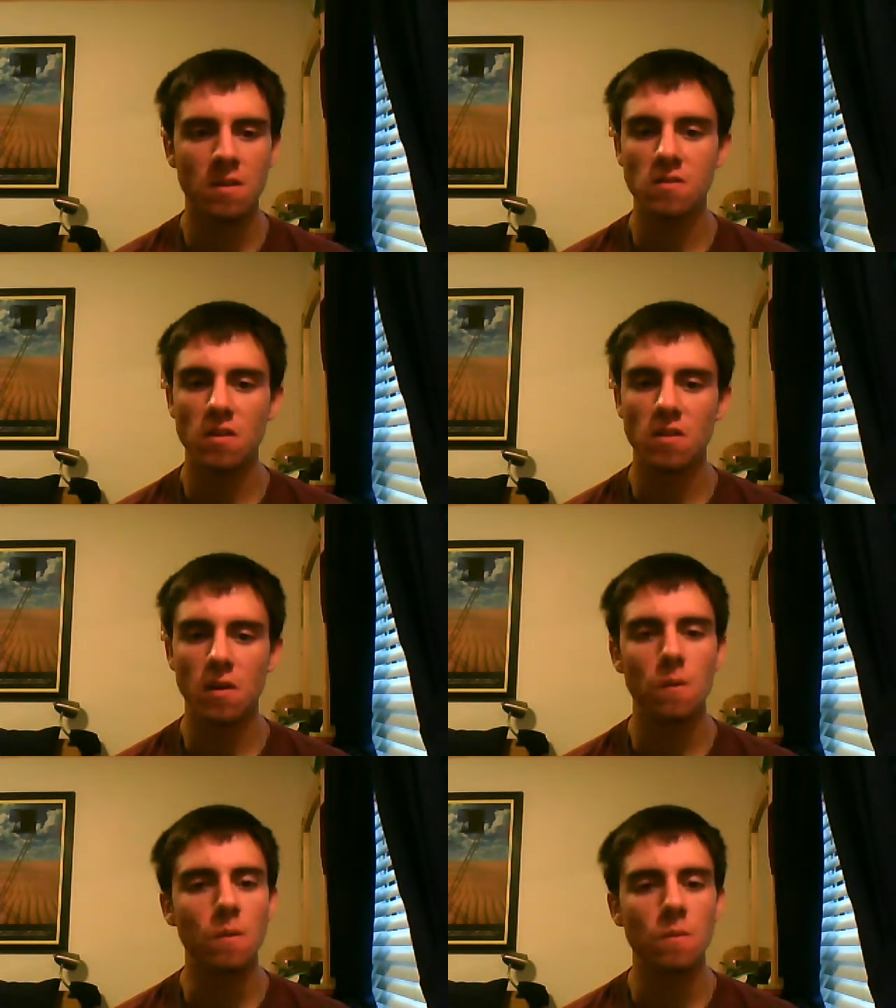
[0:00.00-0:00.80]

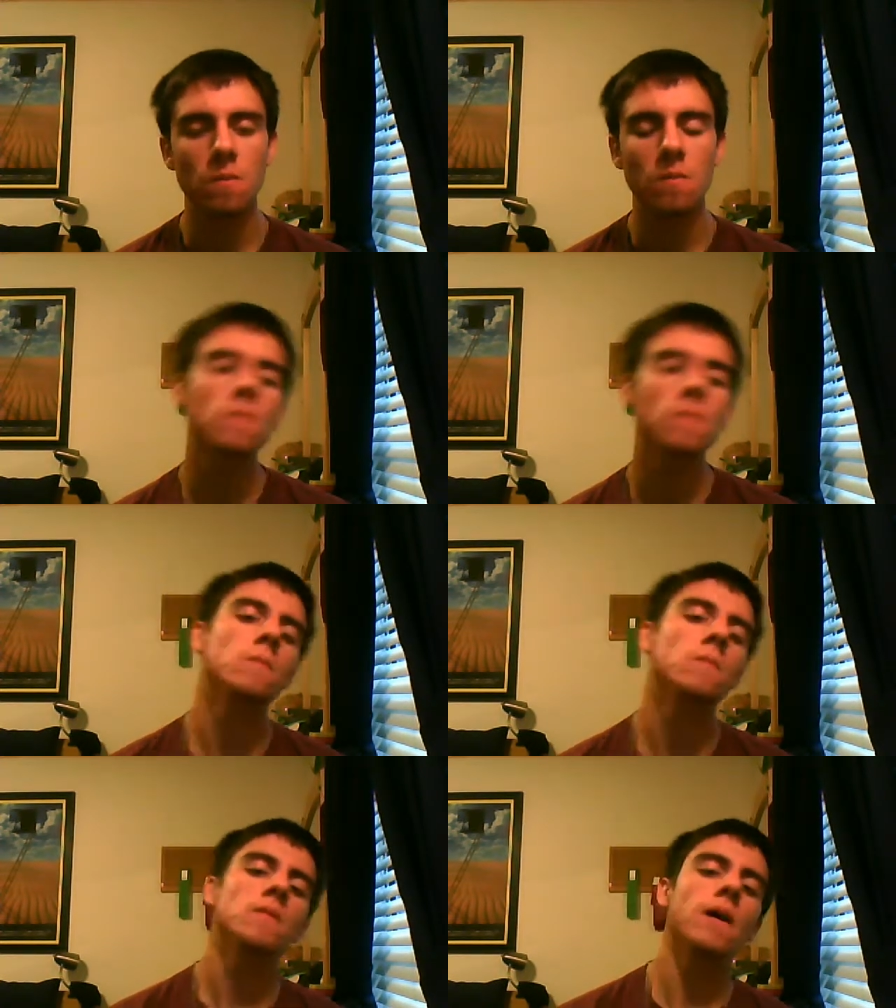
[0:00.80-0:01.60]
so
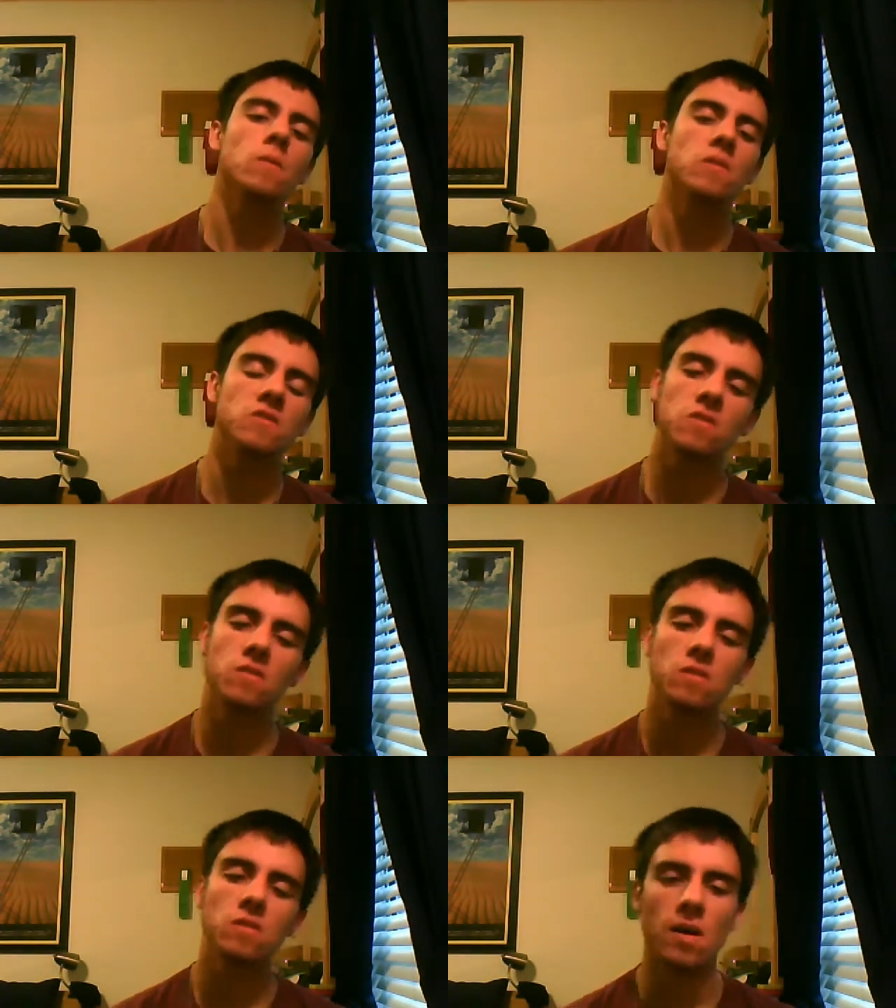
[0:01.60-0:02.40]
that was
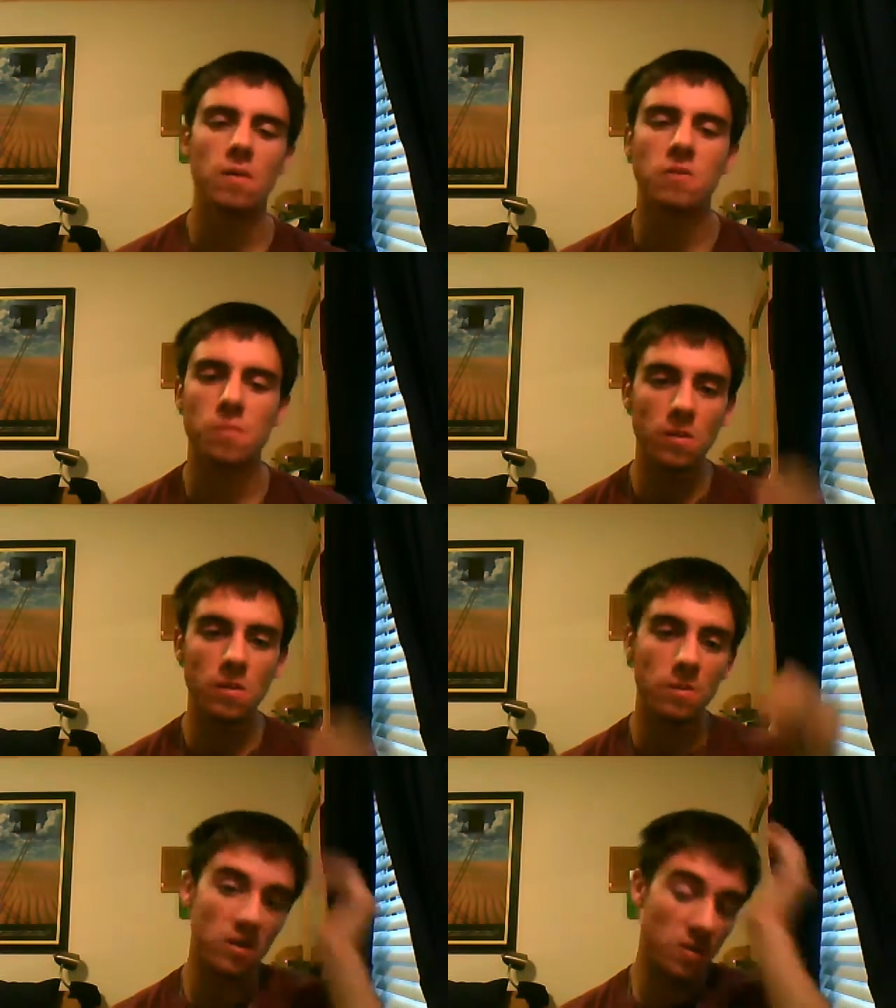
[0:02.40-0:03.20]
pretty
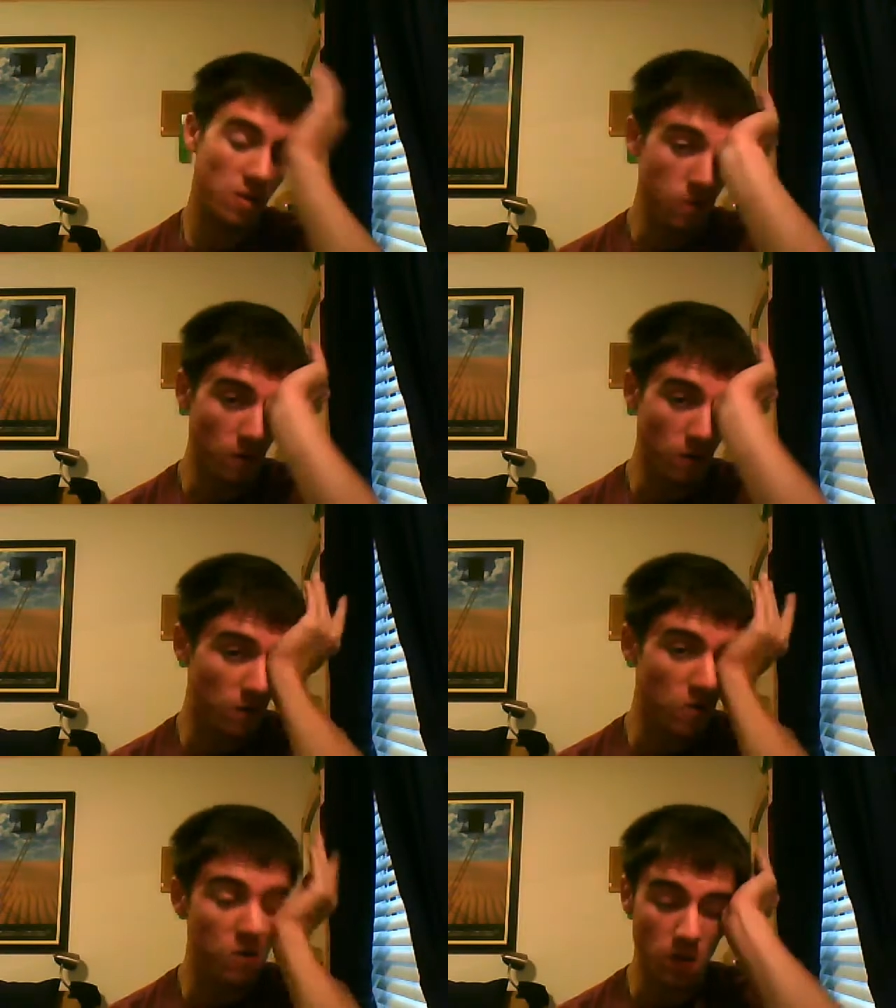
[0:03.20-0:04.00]
much, that was my
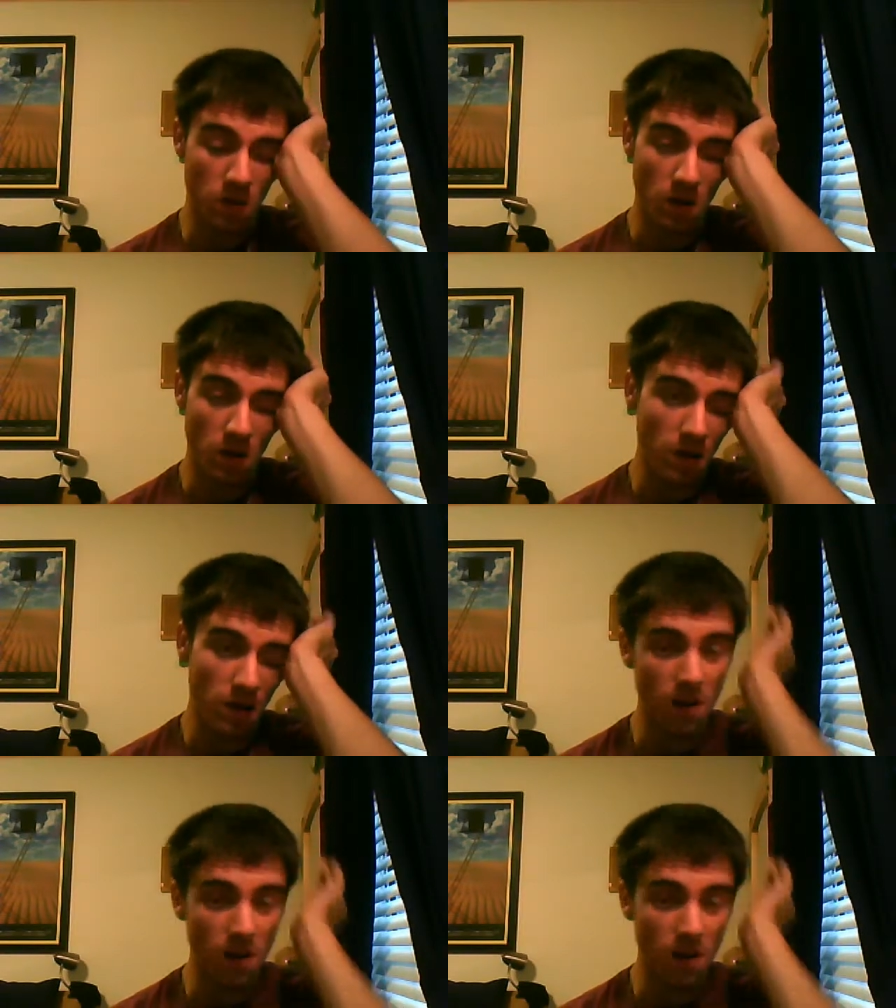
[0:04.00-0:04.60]
first one, and